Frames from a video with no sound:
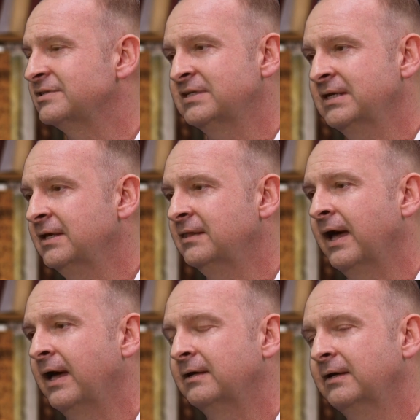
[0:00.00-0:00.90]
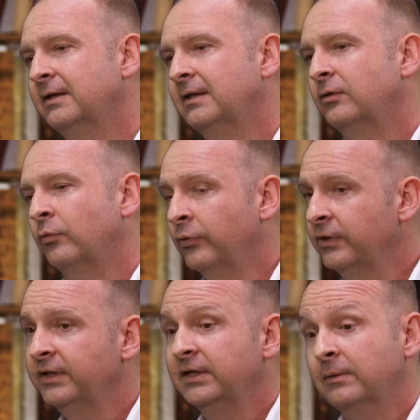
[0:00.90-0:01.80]
see that
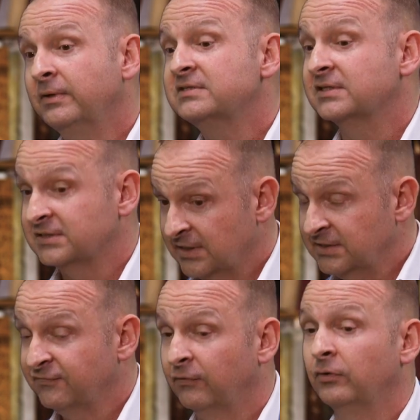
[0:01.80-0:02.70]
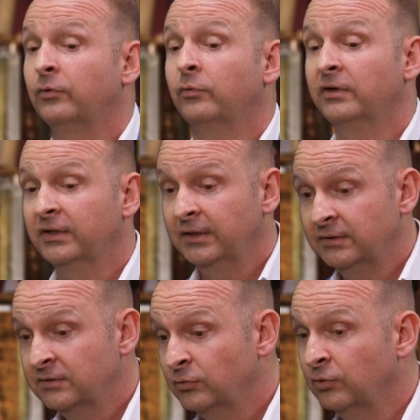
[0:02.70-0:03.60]
really to be successful, to really
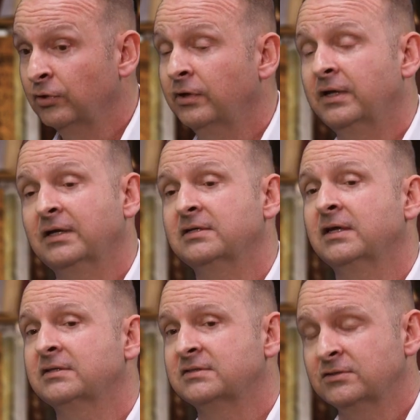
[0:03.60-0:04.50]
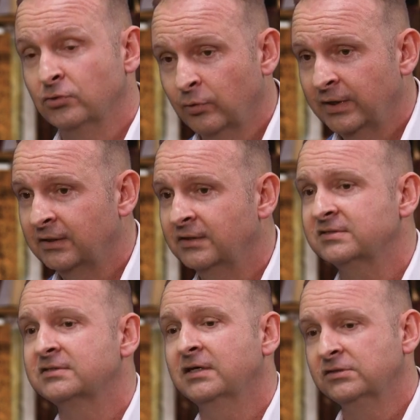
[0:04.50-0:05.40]
do good, it's doing
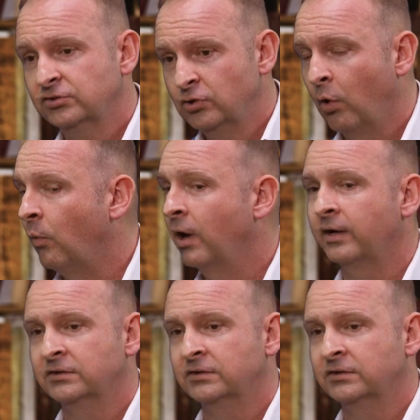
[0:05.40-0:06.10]
these things you don't want to